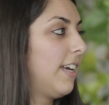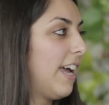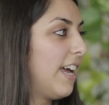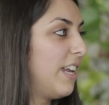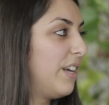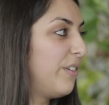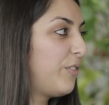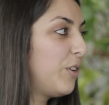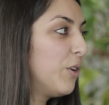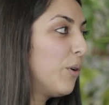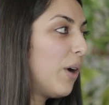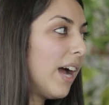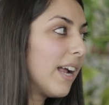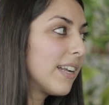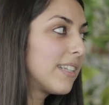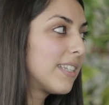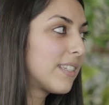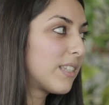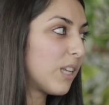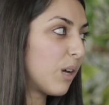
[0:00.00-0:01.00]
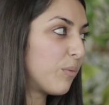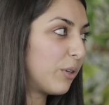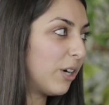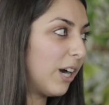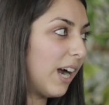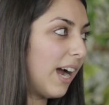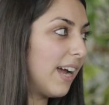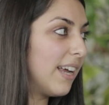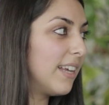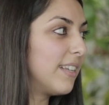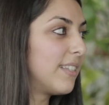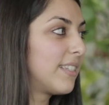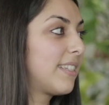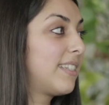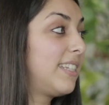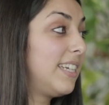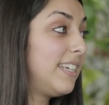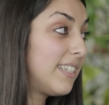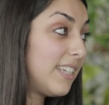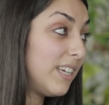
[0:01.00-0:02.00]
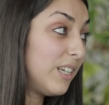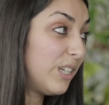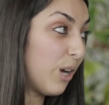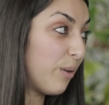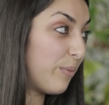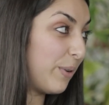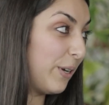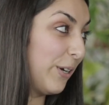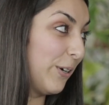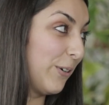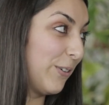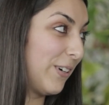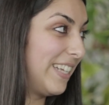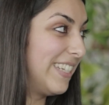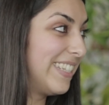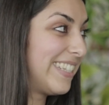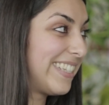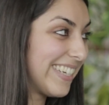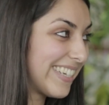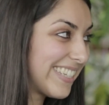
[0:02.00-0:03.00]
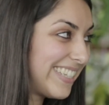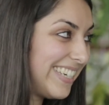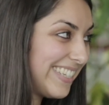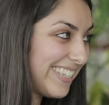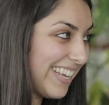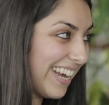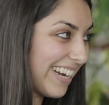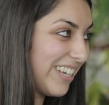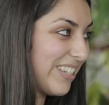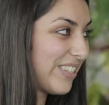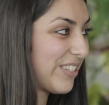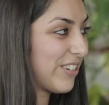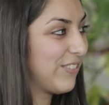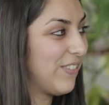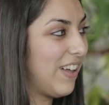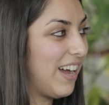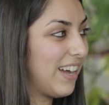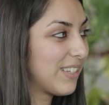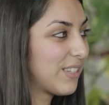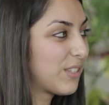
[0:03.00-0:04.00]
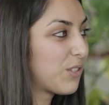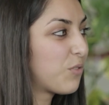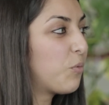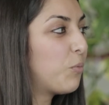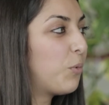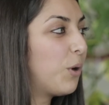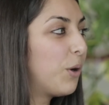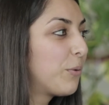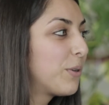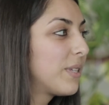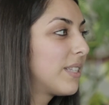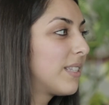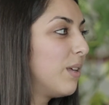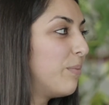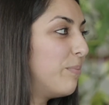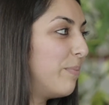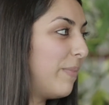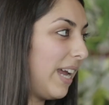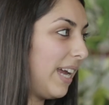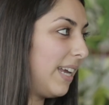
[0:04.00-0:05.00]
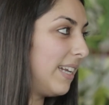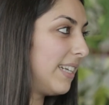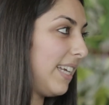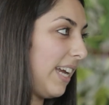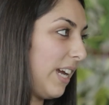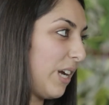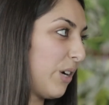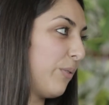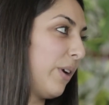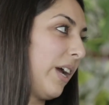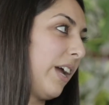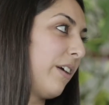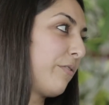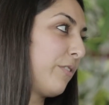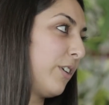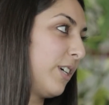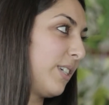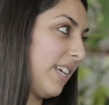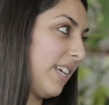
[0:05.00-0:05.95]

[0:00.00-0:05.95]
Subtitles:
And if you had to summarize CCW in 60 seconds or less, what was the main takeaway for